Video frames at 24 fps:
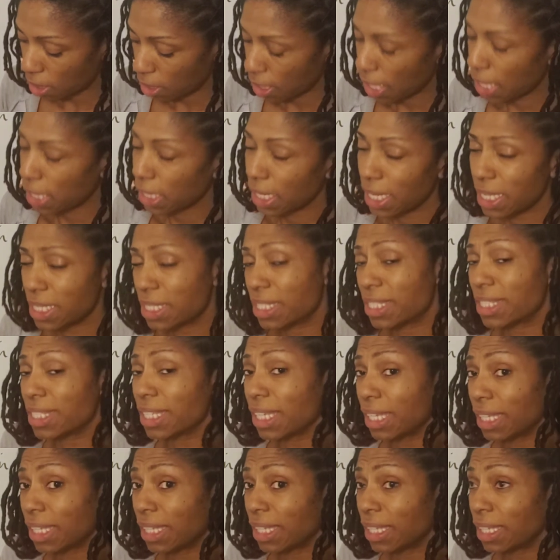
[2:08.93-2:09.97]
and let's
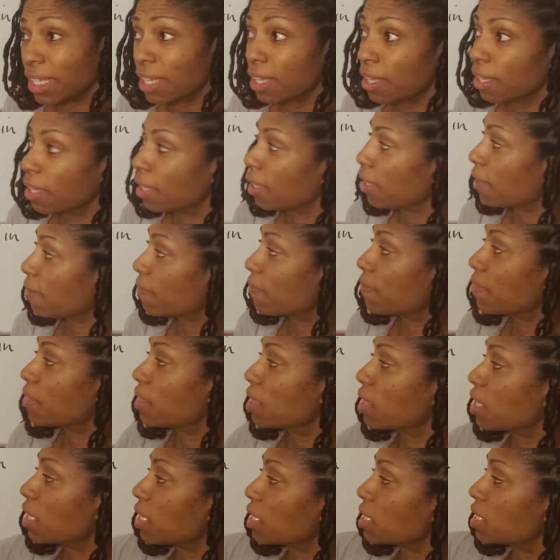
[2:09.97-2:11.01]
see if
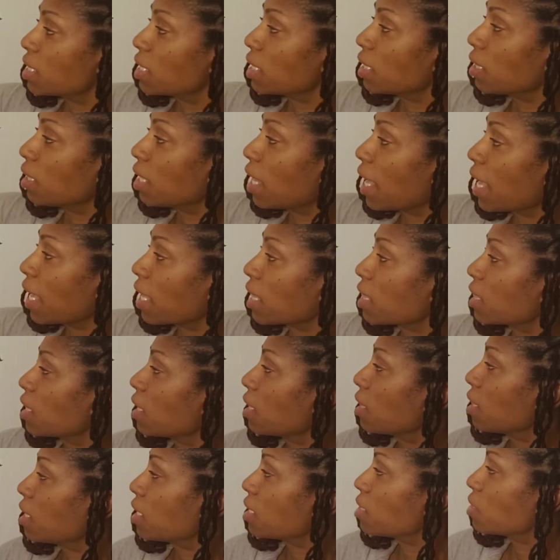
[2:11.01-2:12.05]
this length
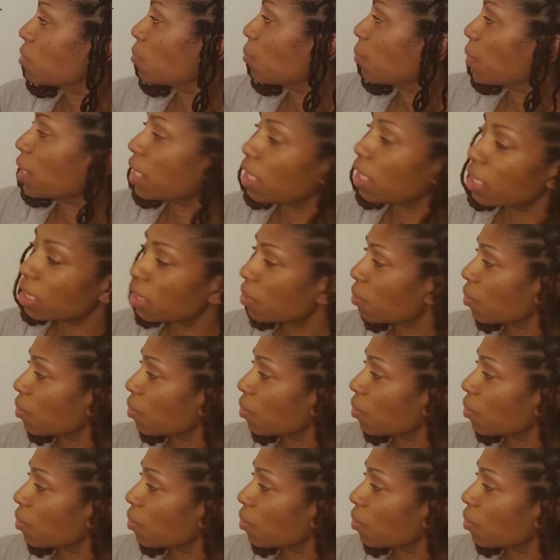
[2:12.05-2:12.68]
and this width,